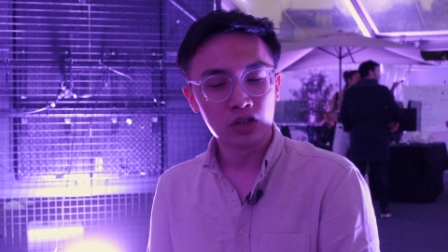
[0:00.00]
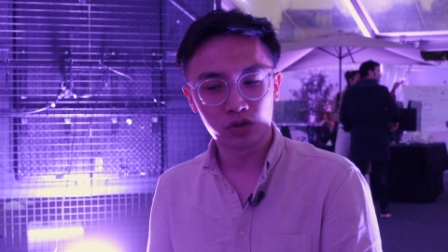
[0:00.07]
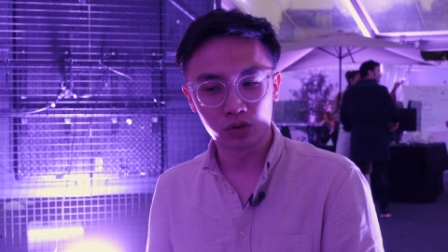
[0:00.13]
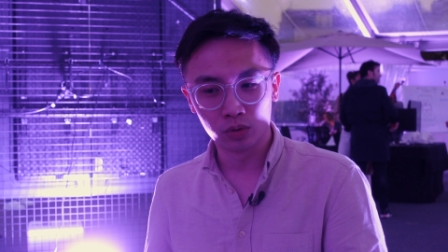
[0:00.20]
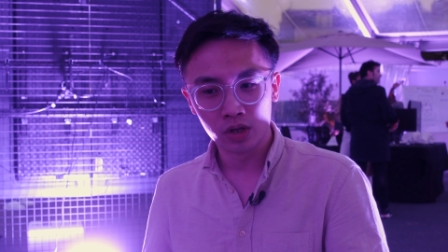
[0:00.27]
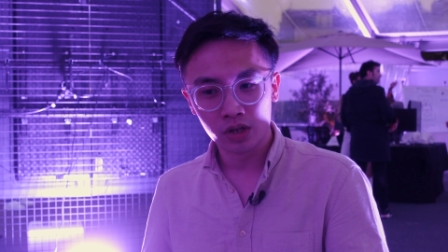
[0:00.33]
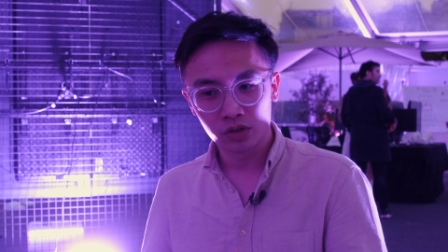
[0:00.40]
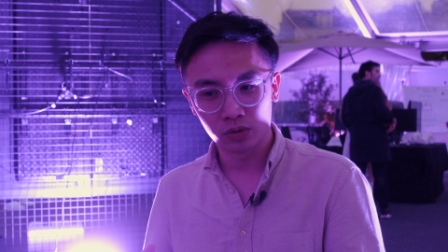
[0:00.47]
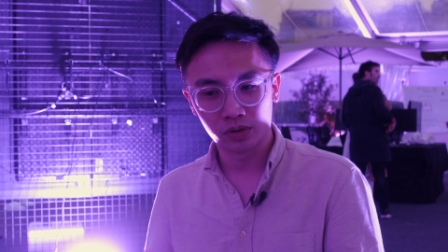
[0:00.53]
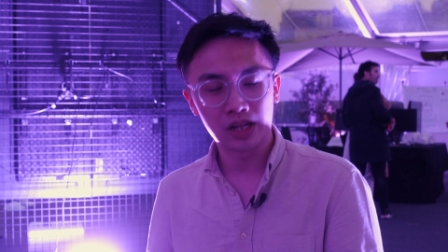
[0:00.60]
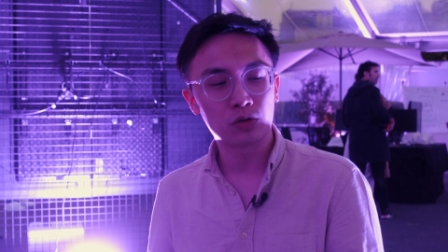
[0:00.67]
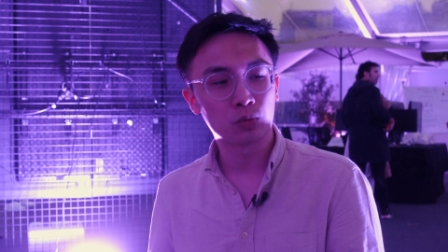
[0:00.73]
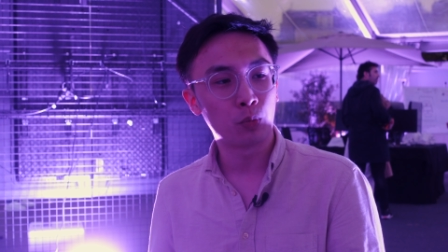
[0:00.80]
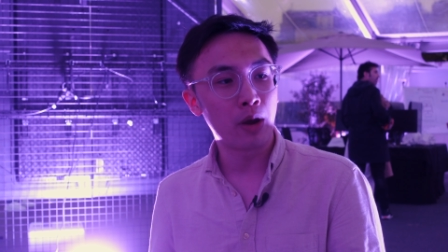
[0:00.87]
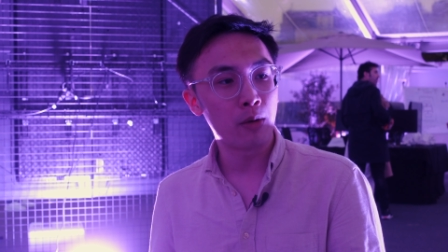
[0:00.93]
So so
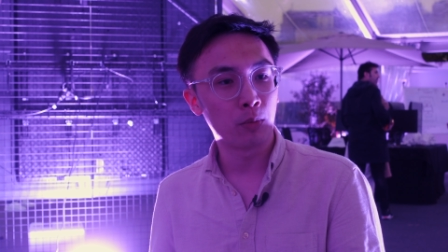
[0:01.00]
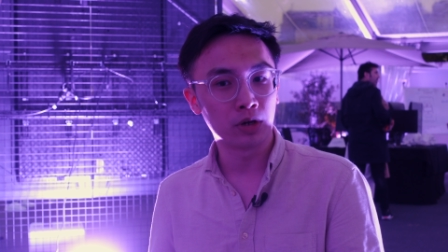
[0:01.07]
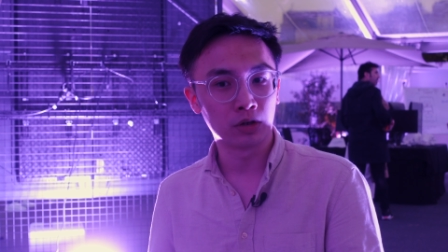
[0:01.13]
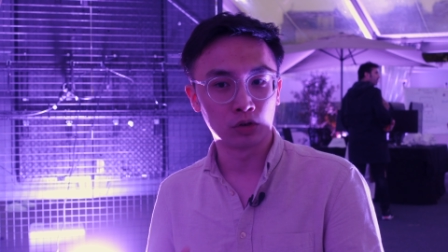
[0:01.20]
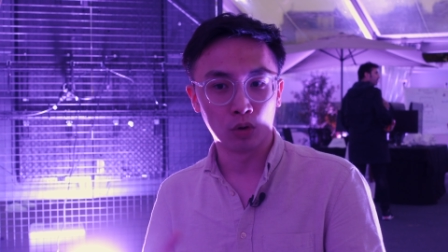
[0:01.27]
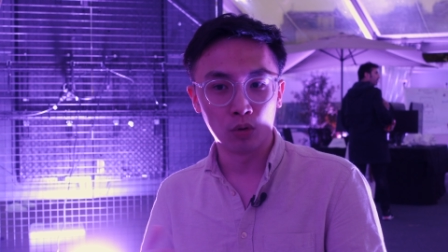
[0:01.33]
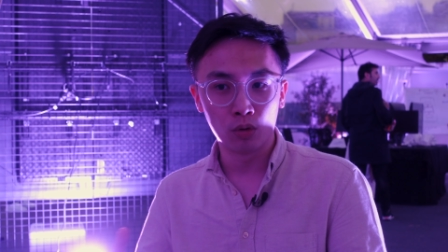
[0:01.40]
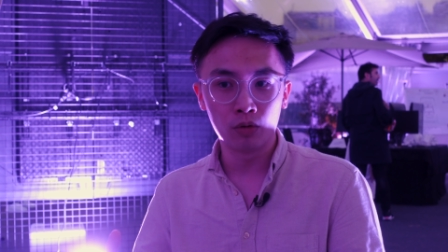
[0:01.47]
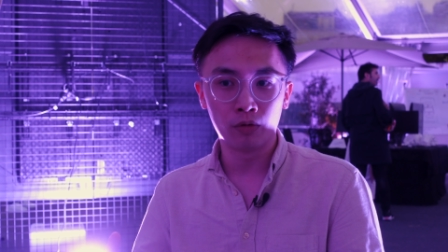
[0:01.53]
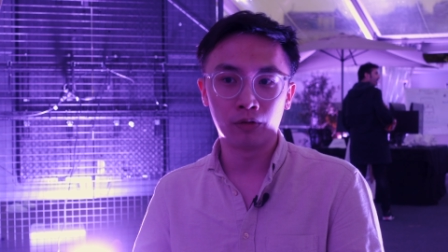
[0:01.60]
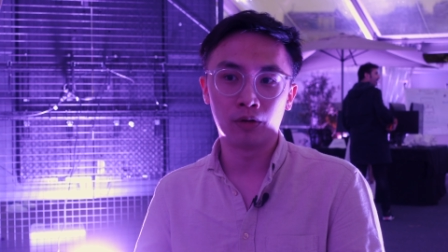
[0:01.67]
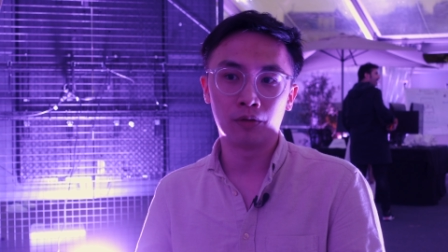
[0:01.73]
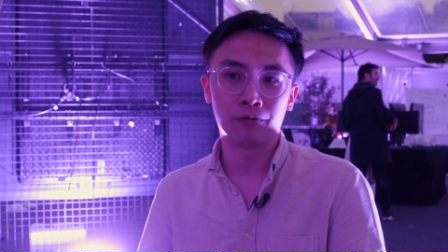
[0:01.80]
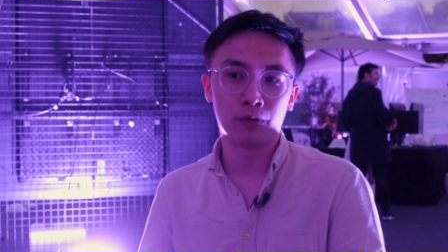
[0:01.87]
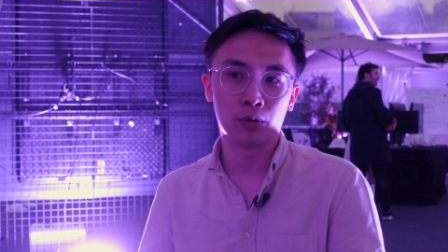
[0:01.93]
that's where we want to go
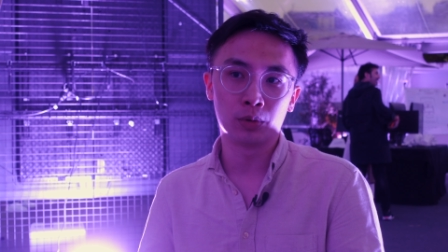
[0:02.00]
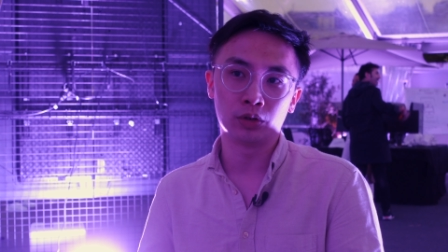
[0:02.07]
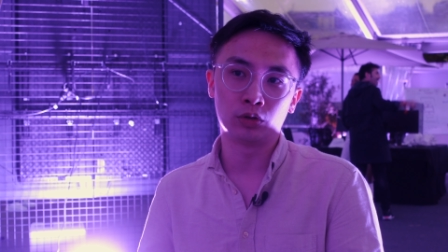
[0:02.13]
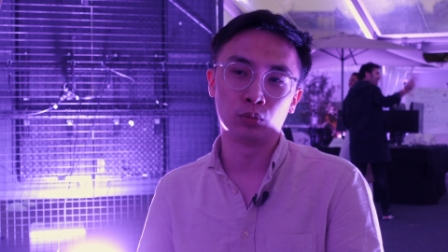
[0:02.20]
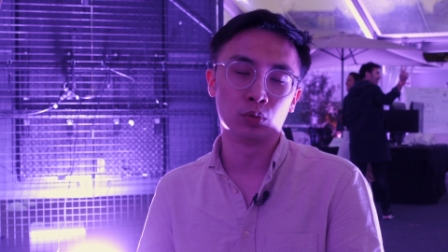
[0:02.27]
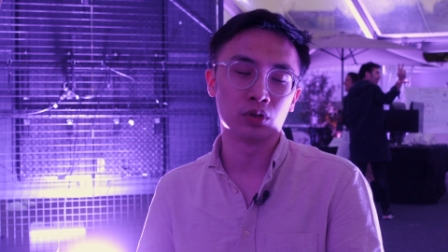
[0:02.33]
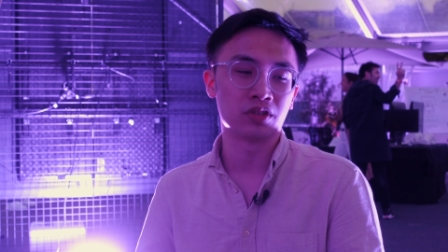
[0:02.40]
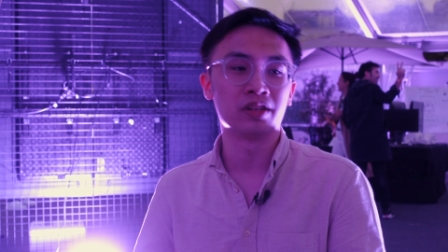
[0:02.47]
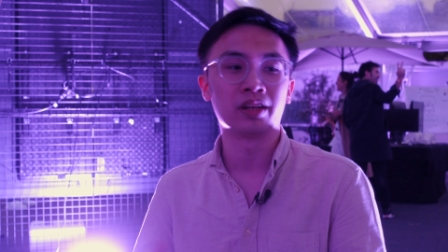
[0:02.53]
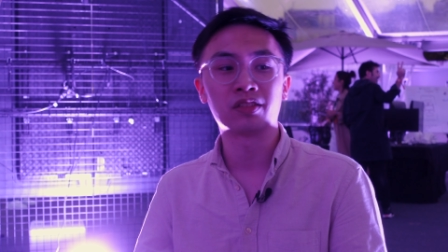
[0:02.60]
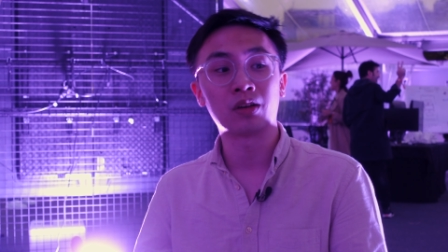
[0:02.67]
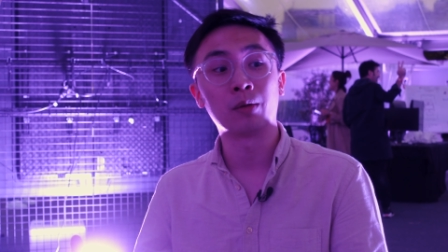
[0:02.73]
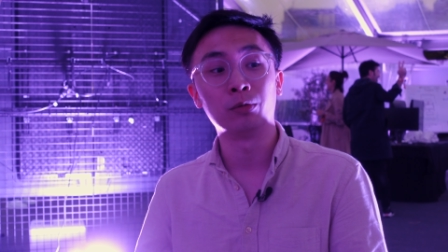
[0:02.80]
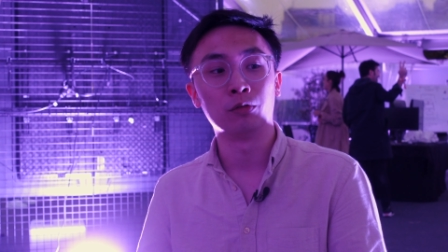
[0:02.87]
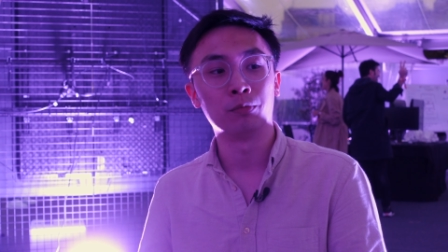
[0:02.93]
forward towards the
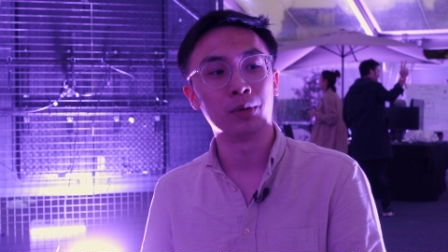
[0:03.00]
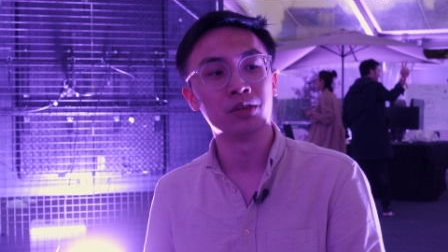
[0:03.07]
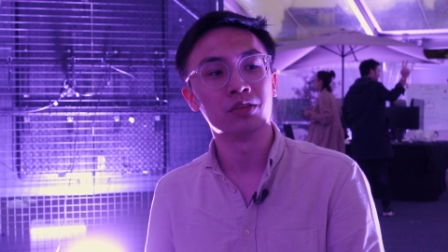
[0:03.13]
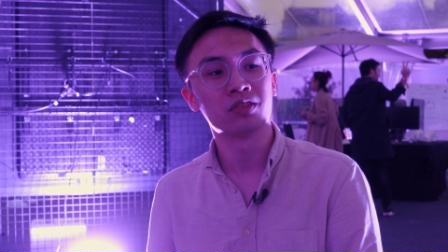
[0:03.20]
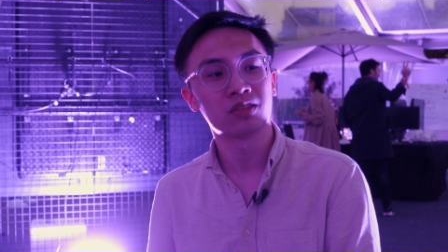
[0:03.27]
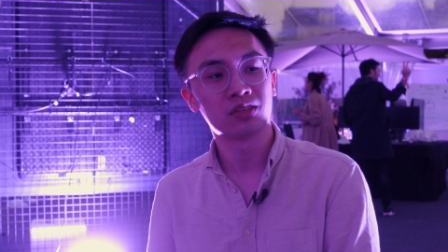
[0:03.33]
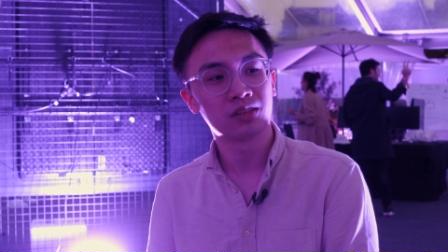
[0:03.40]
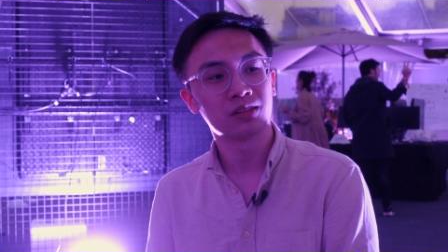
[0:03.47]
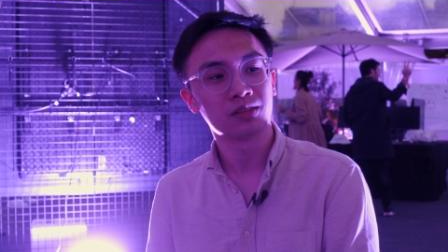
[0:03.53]
next couple of months.